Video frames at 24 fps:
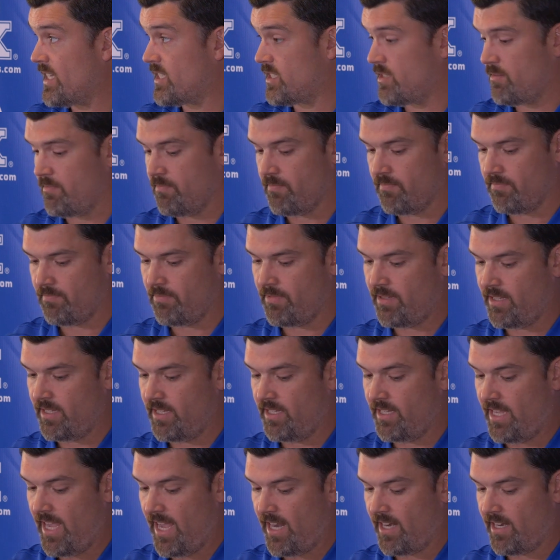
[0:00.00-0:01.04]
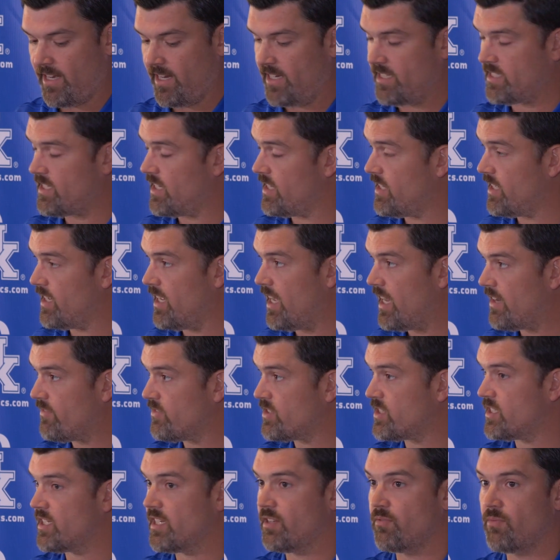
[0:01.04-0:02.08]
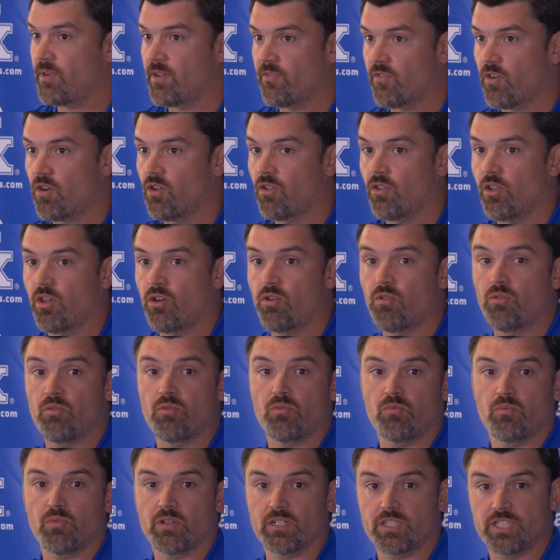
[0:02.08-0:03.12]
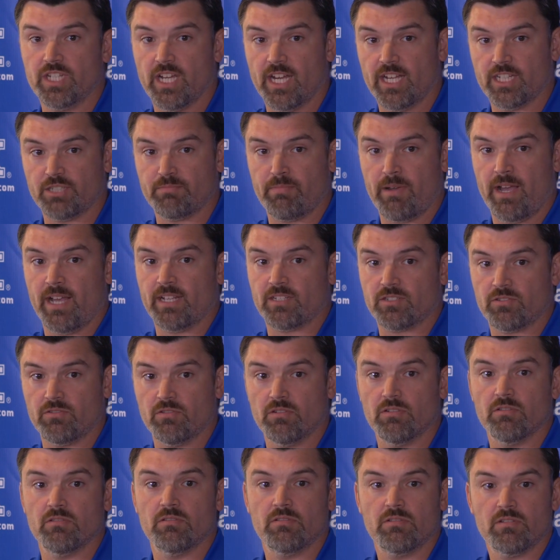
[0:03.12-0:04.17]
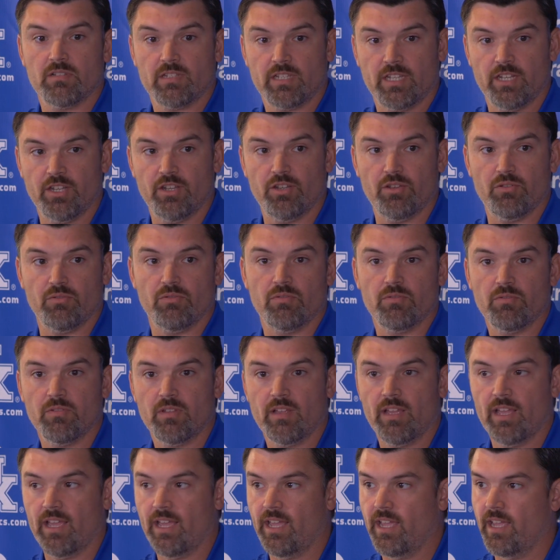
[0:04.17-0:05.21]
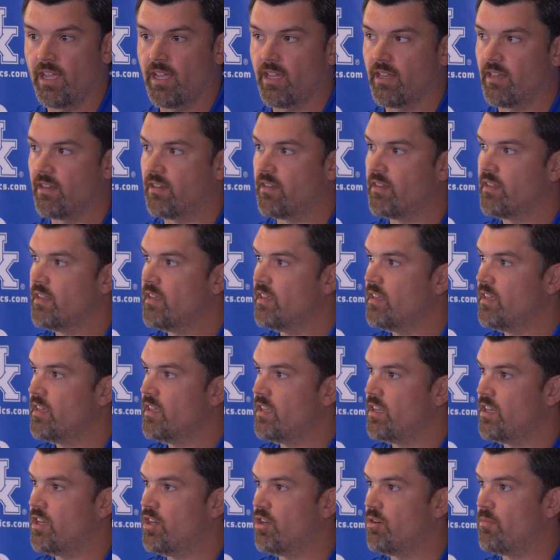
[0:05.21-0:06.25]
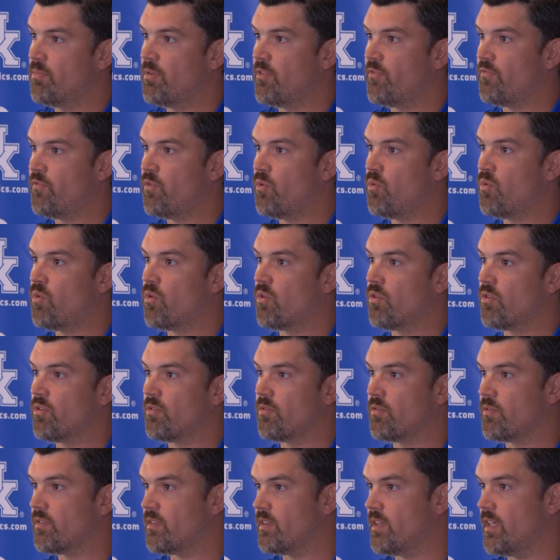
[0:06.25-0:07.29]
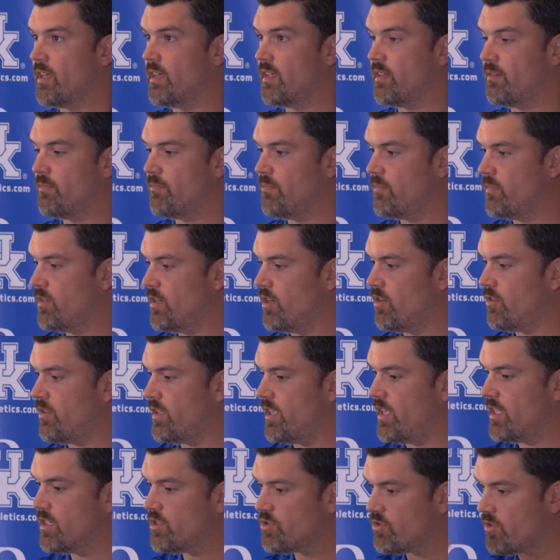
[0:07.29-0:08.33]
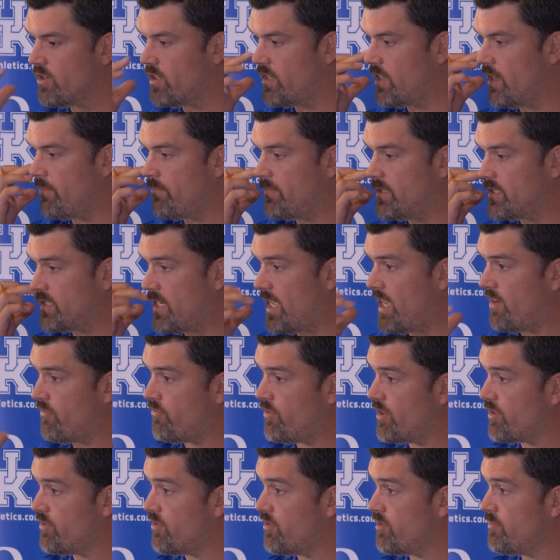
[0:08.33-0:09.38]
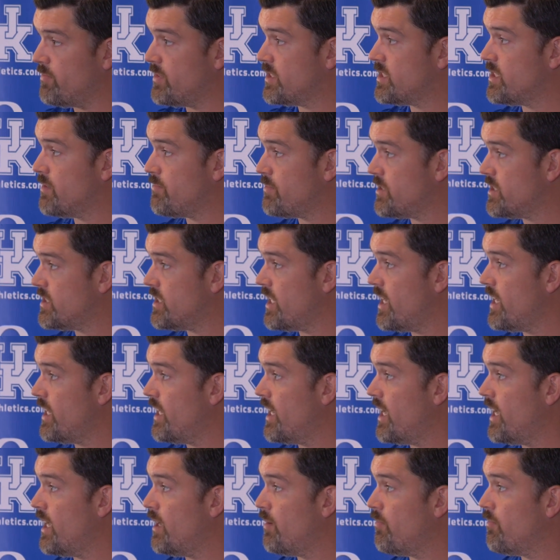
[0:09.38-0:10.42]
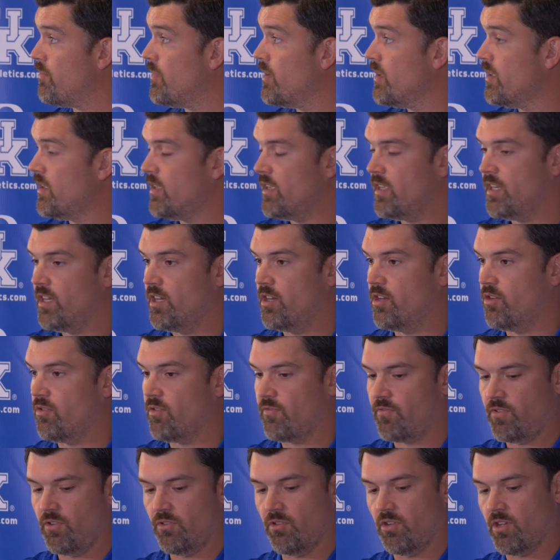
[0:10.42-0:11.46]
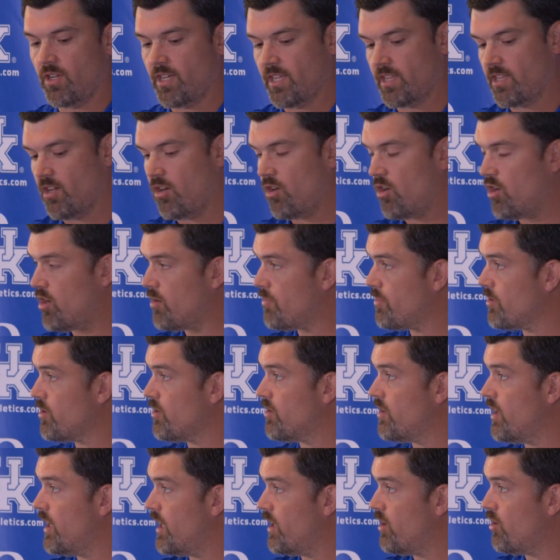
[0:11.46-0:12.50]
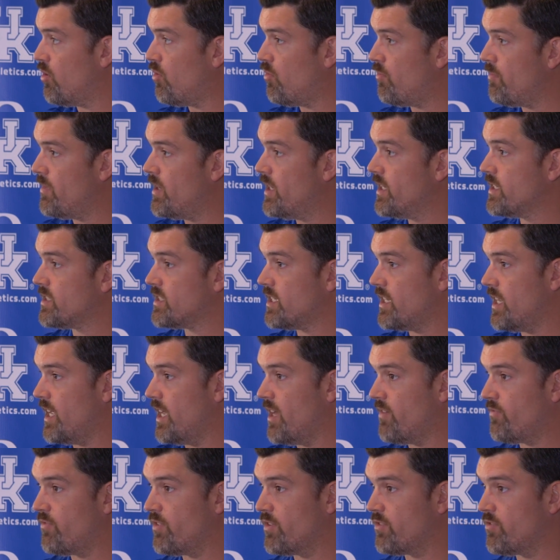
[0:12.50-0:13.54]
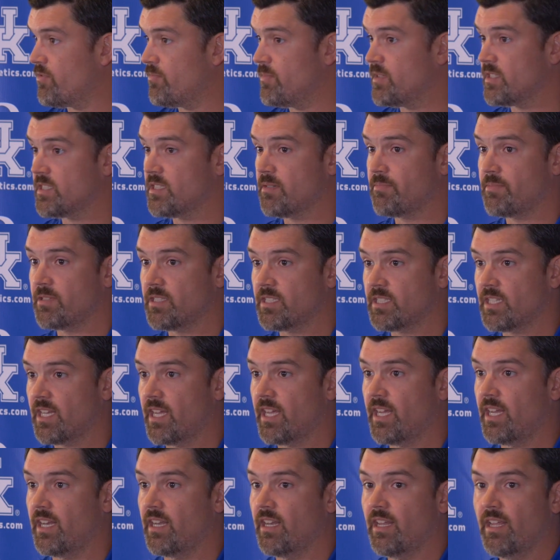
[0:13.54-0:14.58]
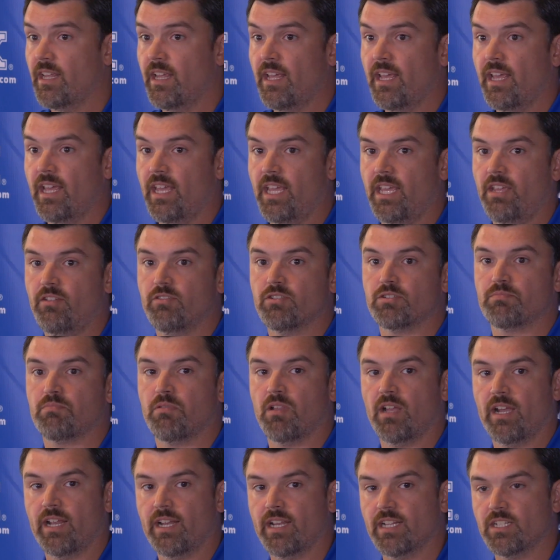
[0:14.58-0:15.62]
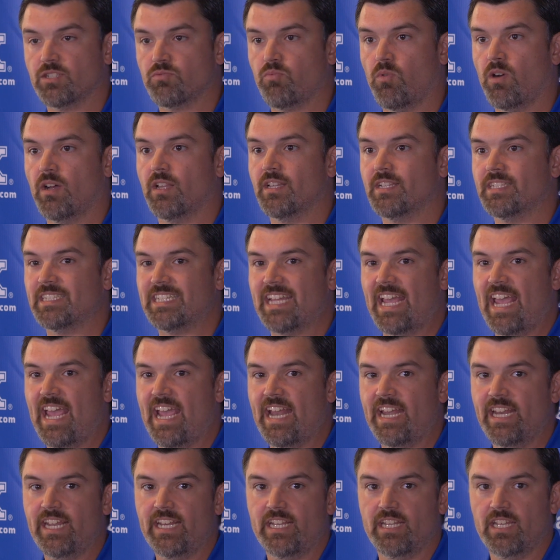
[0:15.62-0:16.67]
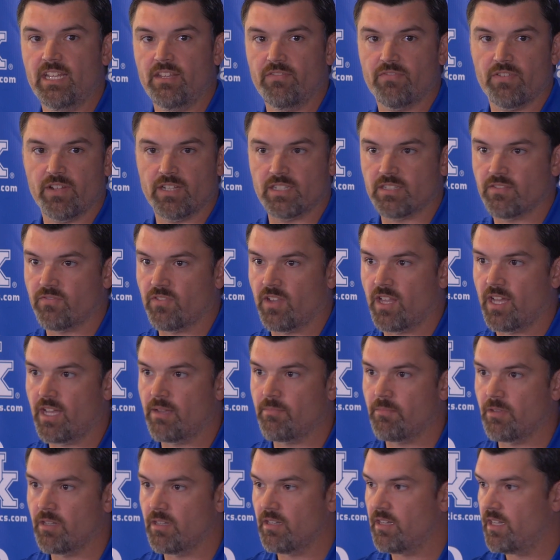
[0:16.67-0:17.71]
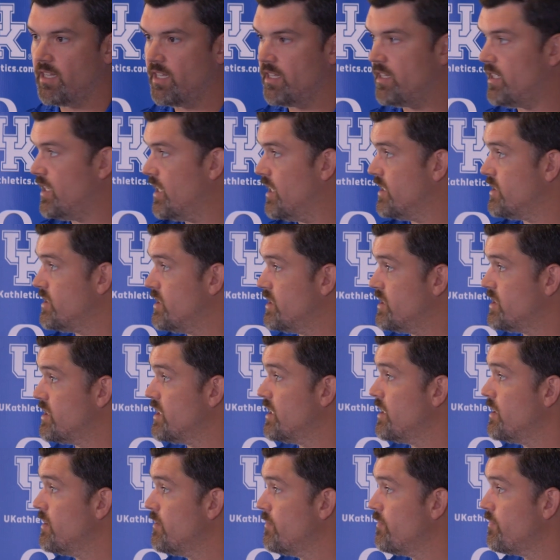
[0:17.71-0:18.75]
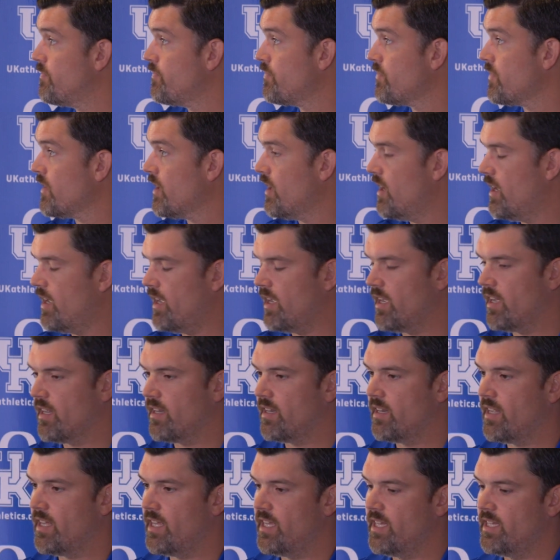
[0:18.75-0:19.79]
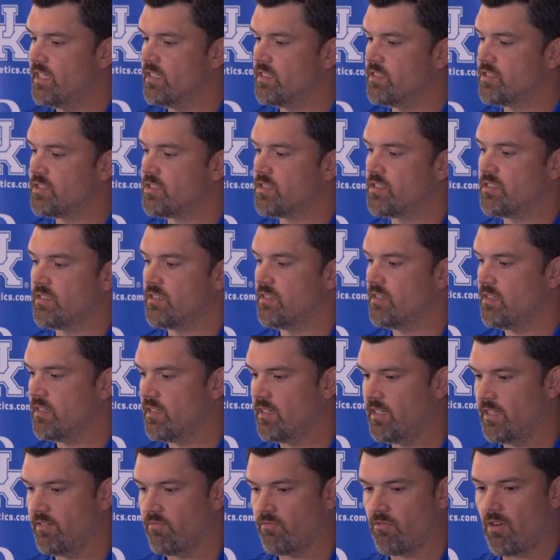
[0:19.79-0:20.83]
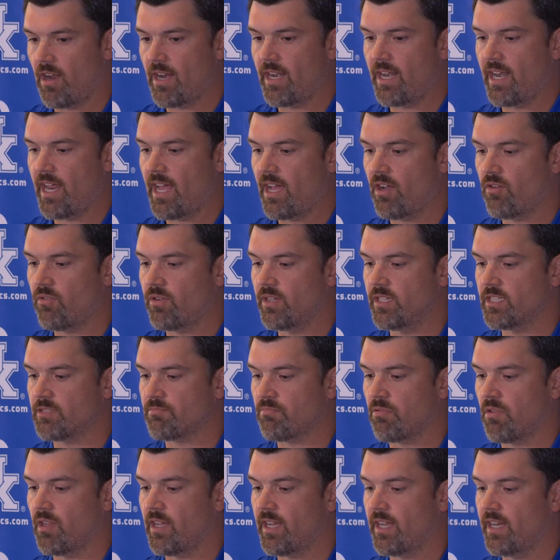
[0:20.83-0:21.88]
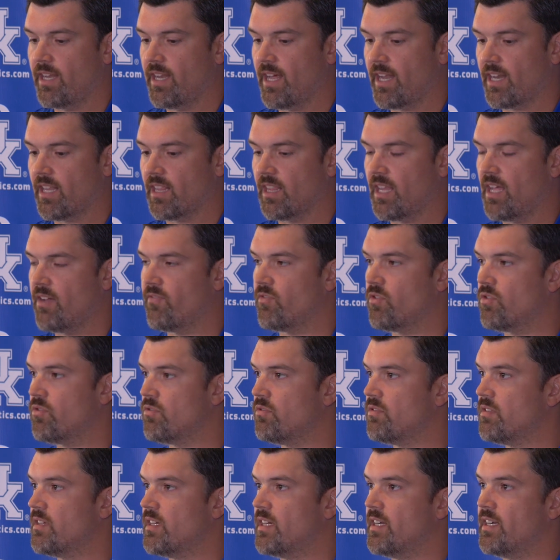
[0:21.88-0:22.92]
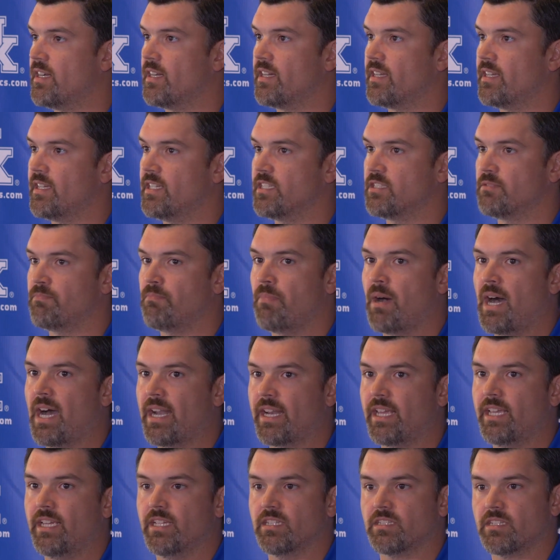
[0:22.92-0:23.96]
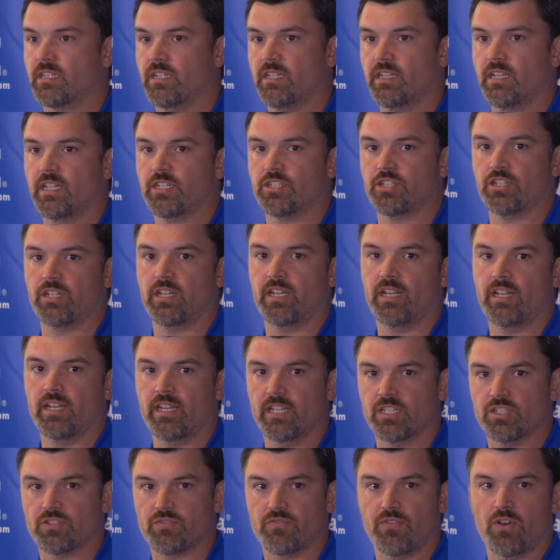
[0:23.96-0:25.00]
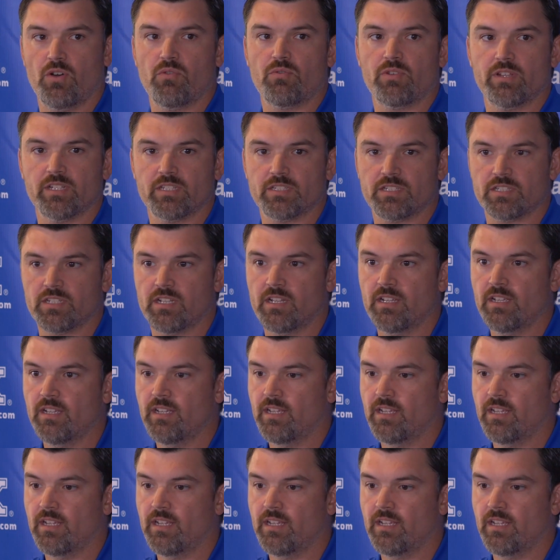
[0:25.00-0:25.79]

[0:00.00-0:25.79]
some candidates. I think obviously we've all know what Josh Pascal can do. And, you know, before the injury in that halfway through the Mississippi State game, you know, if you look at the Auburn and Ole Miss and halfway through Mississippi State, he was playing as well as any defensive lineman in the SEC. And he is right now, he's playing at a level, his body, his conditioning, his focus,